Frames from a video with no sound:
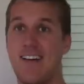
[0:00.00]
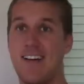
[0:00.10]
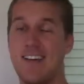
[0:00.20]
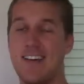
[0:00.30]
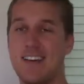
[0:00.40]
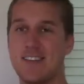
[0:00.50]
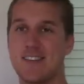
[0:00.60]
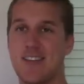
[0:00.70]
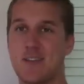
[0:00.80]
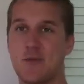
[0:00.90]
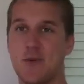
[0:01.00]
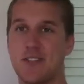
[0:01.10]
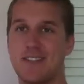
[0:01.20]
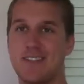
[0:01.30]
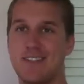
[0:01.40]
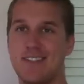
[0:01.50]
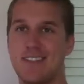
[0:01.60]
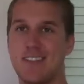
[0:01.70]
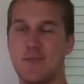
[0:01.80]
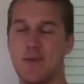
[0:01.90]
Had a sexual
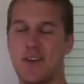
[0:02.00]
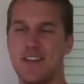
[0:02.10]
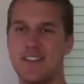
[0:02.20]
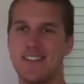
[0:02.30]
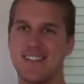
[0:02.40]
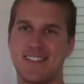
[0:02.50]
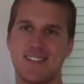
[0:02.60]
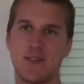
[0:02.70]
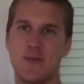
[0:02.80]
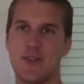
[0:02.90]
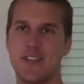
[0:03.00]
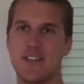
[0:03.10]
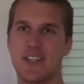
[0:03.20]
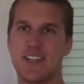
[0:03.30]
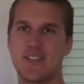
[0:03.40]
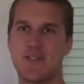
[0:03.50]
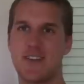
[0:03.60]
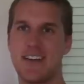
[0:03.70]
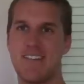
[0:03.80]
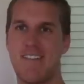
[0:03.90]
experience with a chick
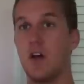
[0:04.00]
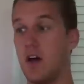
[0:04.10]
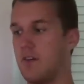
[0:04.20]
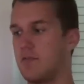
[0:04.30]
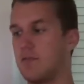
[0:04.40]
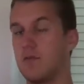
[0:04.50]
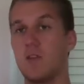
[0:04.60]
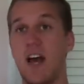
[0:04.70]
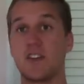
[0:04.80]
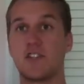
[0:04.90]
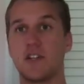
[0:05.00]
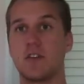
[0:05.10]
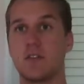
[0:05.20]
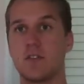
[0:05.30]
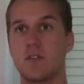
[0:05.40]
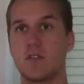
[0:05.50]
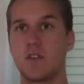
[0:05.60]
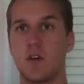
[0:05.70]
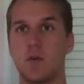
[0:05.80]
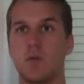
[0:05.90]
yesterday. Of last year.
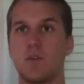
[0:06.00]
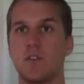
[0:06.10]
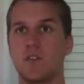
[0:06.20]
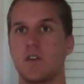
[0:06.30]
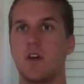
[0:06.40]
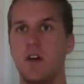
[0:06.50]
So it was